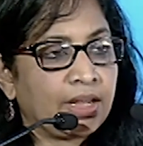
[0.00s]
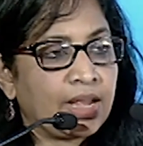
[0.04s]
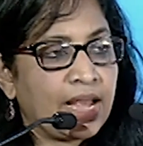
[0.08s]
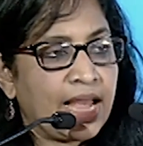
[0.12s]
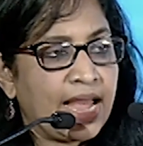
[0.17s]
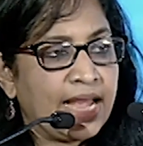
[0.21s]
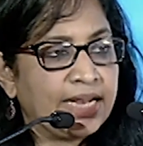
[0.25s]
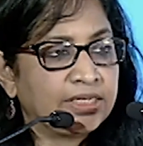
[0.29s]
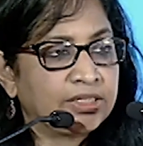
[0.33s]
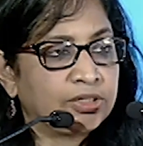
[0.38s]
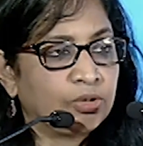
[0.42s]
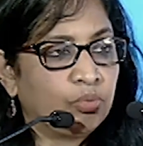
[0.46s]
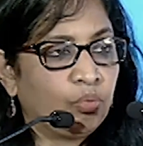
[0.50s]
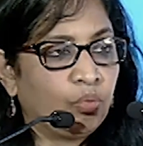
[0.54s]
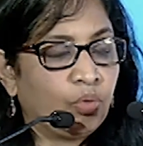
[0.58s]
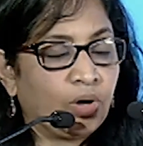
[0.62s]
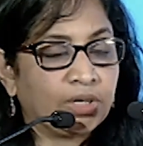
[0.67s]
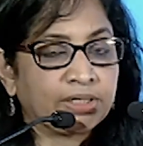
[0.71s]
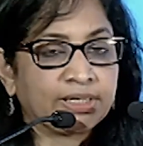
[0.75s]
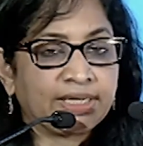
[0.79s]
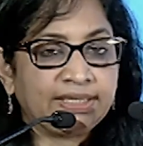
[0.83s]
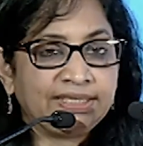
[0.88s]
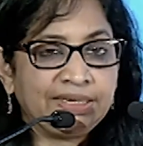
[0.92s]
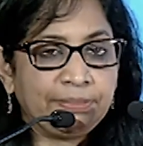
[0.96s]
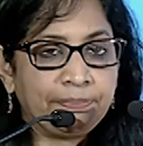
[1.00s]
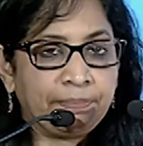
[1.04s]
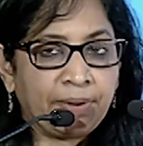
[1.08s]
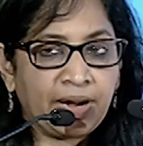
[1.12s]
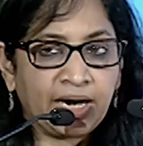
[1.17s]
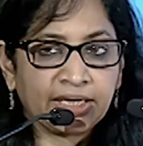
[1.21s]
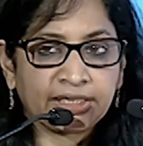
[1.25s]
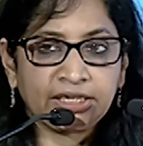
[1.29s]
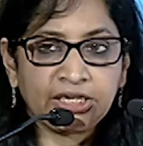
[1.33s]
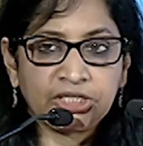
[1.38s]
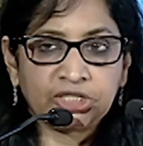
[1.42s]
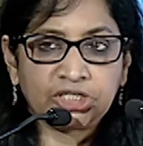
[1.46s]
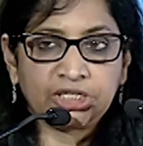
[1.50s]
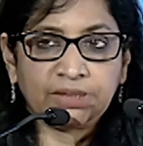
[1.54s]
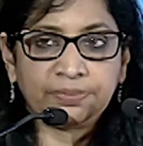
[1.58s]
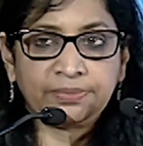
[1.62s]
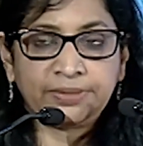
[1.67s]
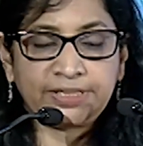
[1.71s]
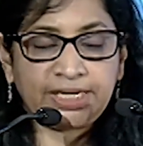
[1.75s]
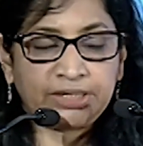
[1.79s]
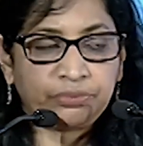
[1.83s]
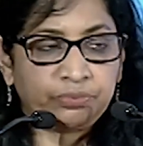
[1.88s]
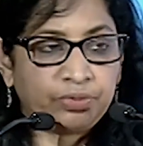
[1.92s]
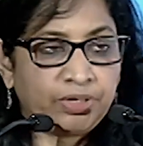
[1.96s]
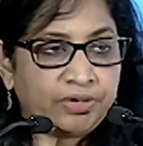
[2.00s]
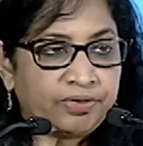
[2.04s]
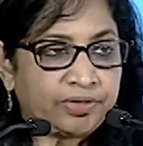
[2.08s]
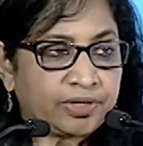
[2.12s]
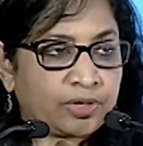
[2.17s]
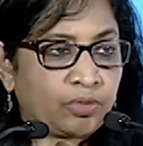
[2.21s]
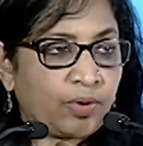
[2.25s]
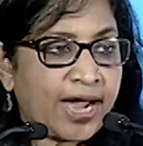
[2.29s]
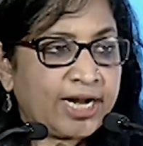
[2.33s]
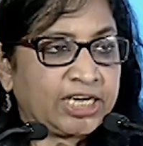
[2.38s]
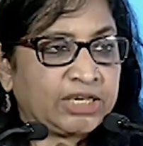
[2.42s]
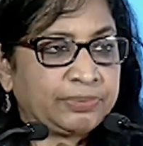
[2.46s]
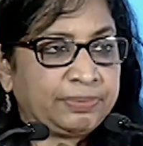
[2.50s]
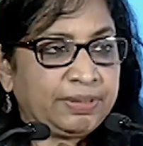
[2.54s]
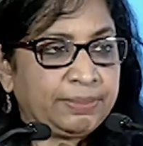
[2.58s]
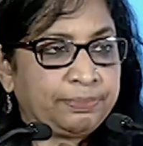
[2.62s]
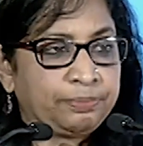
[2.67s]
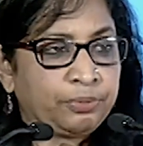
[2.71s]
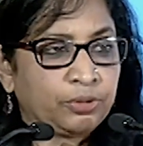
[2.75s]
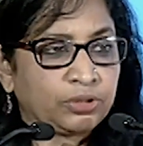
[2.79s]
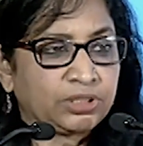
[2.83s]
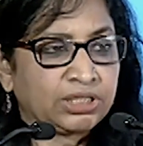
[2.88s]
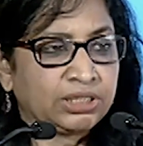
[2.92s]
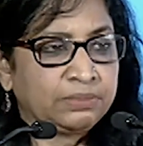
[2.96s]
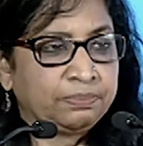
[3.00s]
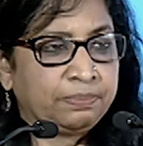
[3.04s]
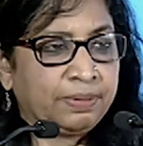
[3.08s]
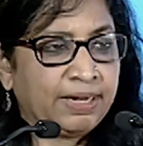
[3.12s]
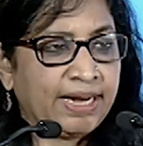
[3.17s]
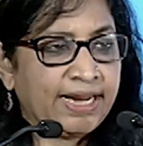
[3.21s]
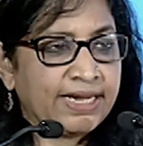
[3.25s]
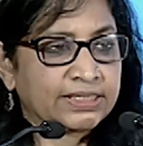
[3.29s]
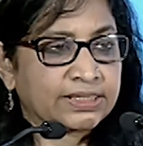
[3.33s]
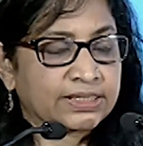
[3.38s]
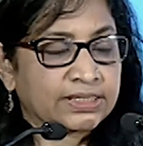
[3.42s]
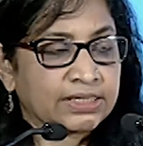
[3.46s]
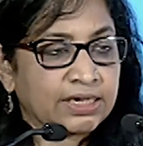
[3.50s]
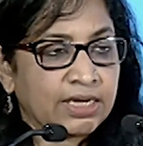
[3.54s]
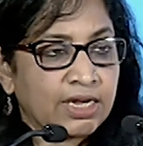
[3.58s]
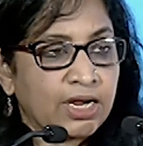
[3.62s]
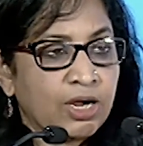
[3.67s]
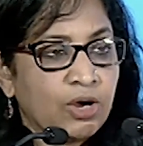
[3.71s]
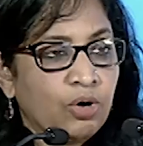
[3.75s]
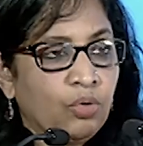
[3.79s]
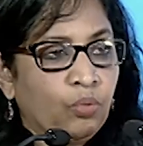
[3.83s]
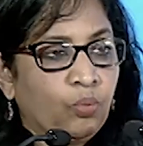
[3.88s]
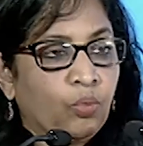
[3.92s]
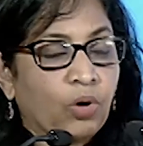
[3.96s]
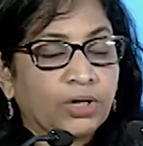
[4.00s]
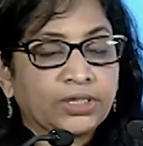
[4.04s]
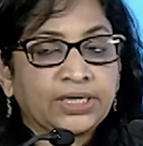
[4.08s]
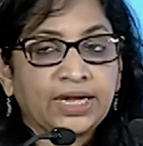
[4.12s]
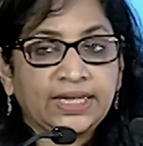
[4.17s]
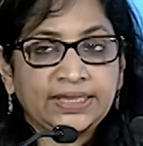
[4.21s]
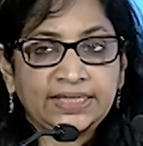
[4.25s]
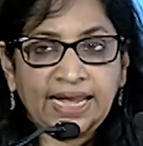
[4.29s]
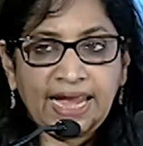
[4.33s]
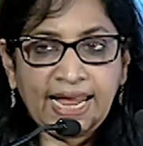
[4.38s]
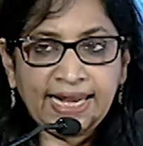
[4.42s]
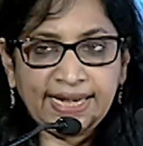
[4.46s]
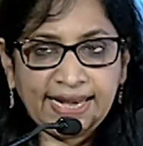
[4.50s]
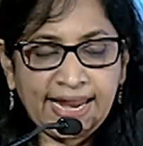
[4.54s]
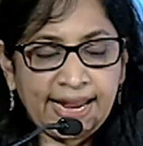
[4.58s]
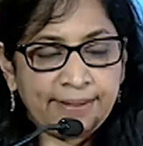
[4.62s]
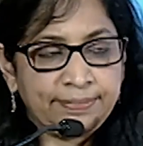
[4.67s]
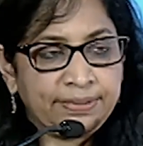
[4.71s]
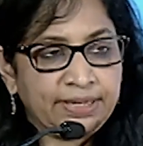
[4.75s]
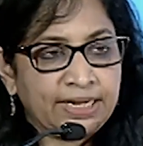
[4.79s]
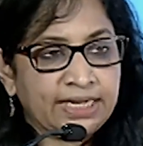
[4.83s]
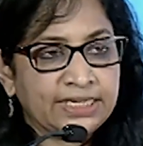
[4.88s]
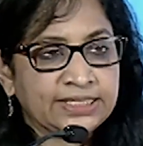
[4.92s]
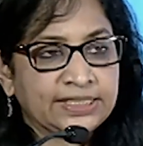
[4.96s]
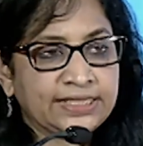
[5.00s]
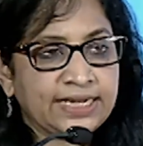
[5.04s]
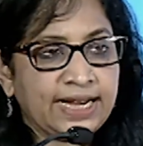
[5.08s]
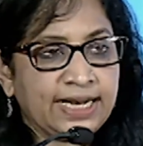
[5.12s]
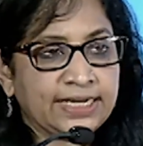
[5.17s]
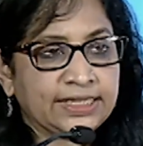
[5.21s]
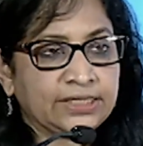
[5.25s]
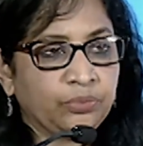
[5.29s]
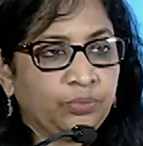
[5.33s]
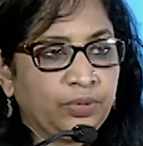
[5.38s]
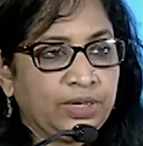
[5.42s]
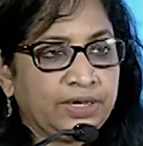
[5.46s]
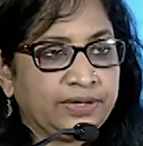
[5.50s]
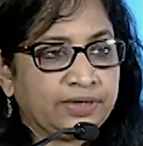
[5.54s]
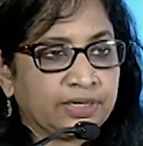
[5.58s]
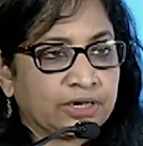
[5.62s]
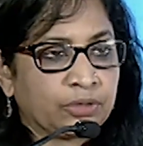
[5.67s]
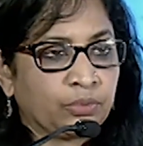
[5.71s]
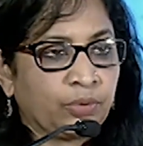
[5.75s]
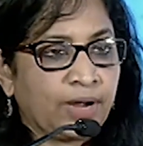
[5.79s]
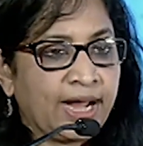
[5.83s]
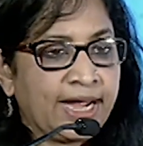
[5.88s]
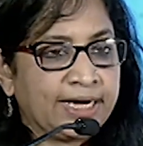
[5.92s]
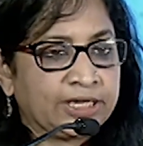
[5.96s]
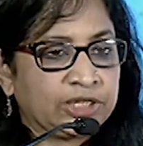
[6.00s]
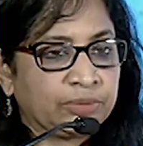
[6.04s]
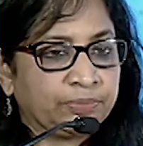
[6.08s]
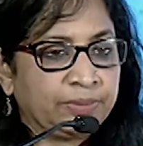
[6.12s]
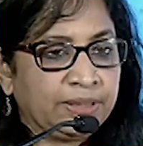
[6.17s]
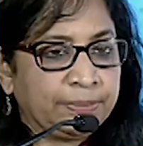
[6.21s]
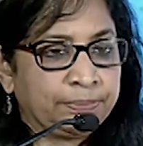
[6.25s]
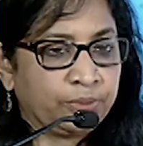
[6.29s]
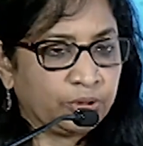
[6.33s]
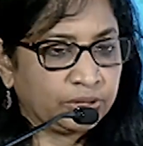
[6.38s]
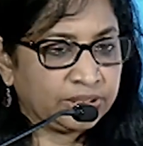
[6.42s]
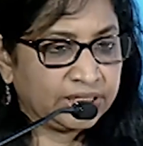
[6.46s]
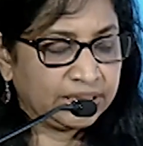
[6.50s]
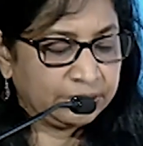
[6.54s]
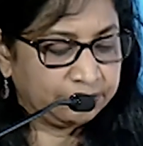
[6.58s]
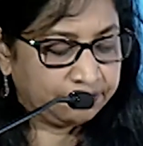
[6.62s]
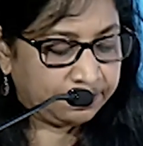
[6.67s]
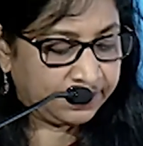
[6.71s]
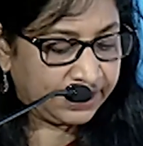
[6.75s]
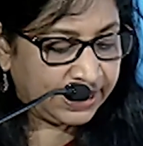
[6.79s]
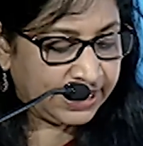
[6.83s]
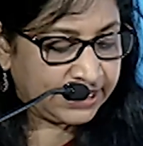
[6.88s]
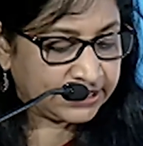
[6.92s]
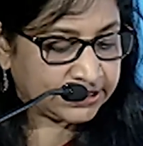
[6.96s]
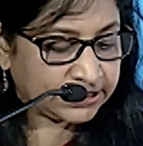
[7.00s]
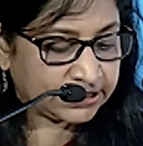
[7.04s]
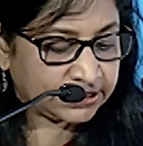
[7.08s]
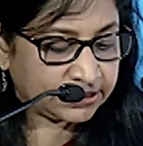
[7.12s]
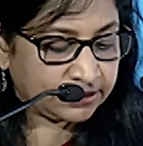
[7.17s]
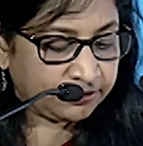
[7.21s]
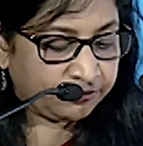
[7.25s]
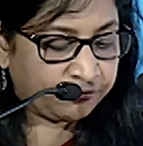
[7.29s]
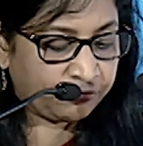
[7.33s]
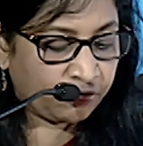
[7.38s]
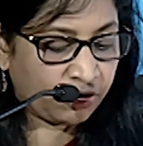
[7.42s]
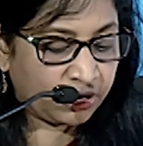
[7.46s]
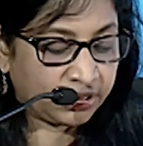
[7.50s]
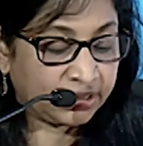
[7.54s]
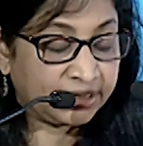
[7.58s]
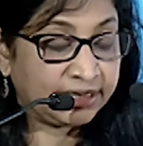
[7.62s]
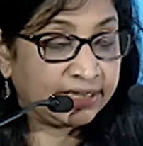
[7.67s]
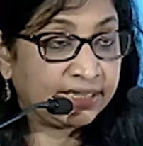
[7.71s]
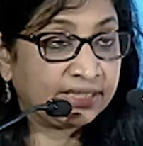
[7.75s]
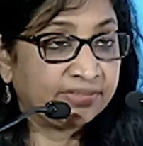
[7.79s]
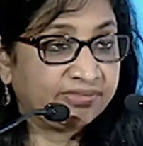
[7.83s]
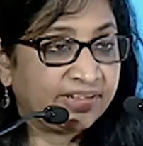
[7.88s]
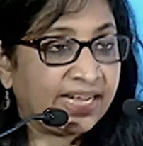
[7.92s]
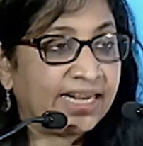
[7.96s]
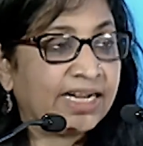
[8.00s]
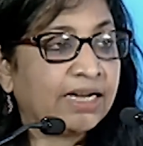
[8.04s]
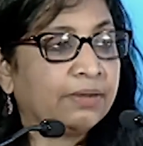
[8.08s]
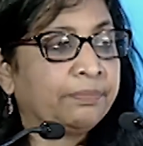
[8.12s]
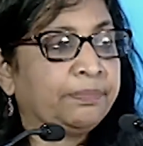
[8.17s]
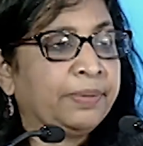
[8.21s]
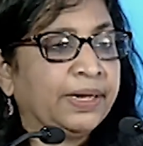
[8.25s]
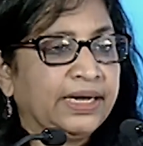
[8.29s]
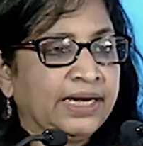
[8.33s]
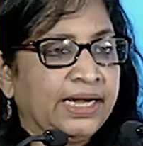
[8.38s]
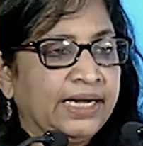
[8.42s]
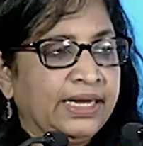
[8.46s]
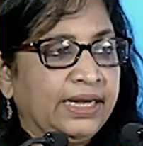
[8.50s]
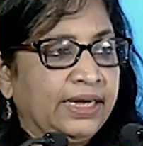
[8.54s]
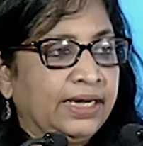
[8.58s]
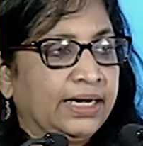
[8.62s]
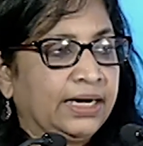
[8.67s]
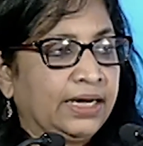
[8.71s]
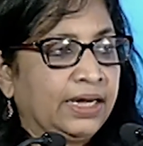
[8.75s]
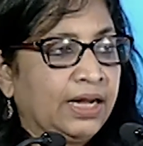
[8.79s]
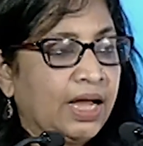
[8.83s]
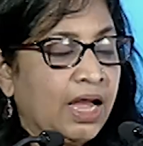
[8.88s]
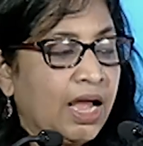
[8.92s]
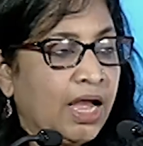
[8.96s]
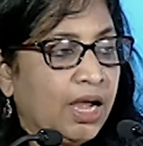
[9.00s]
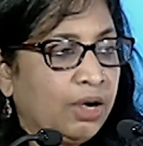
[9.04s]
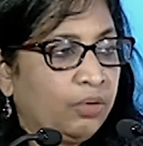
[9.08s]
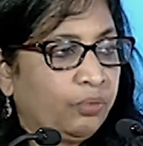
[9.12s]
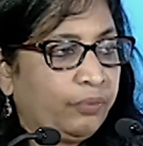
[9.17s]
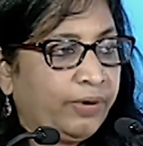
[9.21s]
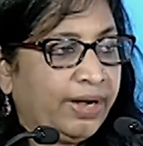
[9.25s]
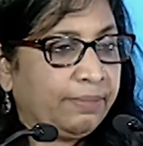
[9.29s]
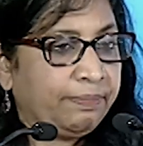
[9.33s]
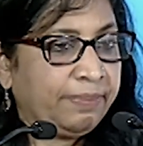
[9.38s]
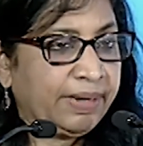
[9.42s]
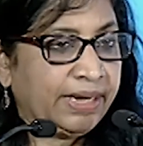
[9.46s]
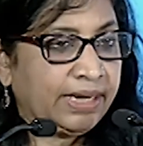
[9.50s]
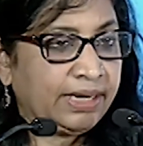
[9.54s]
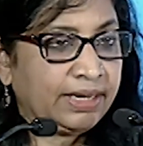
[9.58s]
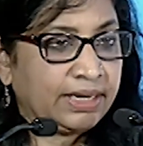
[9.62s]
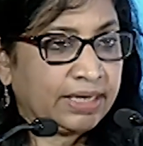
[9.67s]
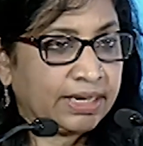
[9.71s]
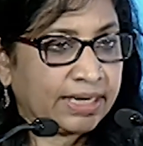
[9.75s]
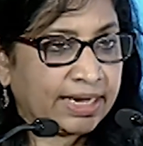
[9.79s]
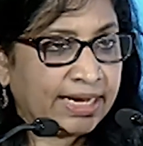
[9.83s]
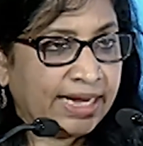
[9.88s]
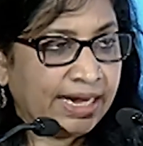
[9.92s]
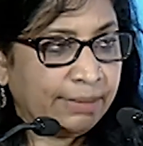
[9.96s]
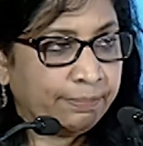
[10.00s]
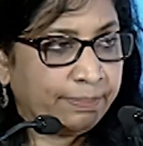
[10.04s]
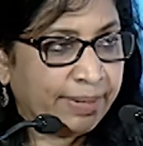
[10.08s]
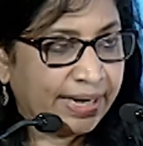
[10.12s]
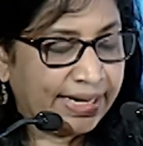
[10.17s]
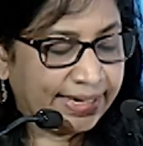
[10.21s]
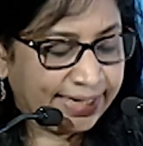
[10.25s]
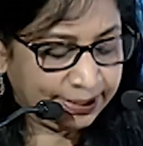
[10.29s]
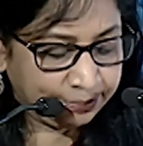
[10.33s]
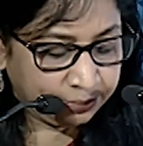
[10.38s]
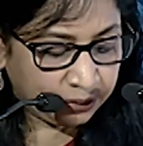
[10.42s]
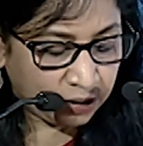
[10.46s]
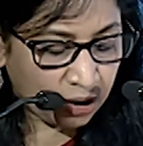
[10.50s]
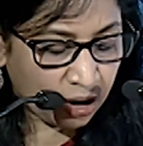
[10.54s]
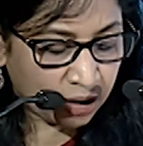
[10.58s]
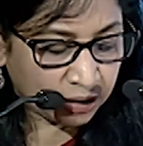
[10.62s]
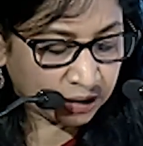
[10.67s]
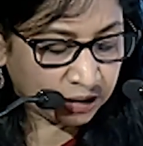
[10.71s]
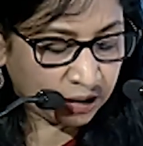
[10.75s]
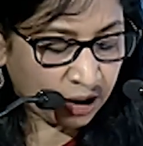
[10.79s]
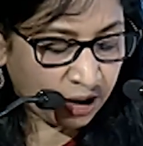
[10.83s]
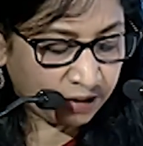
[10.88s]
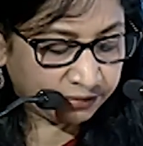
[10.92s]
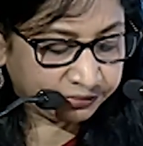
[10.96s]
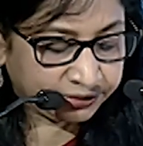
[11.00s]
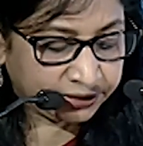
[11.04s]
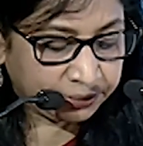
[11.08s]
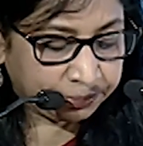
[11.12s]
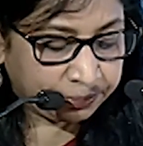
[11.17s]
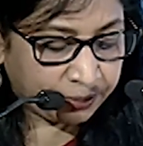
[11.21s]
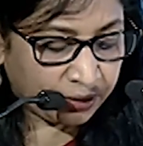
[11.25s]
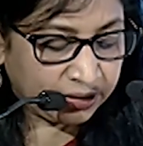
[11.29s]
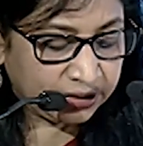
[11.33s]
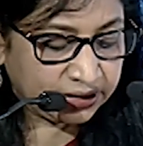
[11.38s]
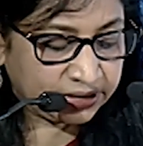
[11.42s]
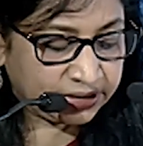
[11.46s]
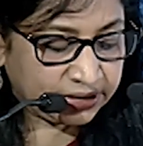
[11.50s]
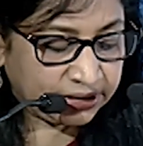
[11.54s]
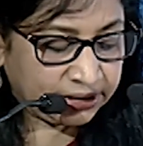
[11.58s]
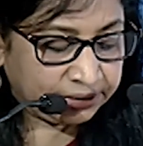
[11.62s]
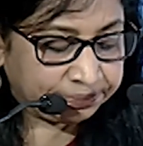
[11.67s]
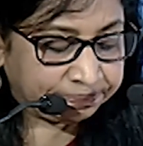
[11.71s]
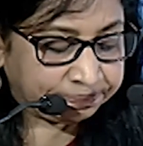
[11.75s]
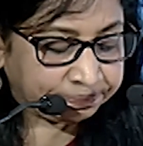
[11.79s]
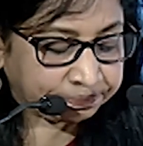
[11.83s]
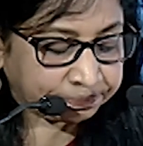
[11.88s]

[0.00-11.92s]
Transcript: and what are the partnerships that will require to be put in place, what are the enablers that will require to be put in place for develop in India will be a key building block of the policy.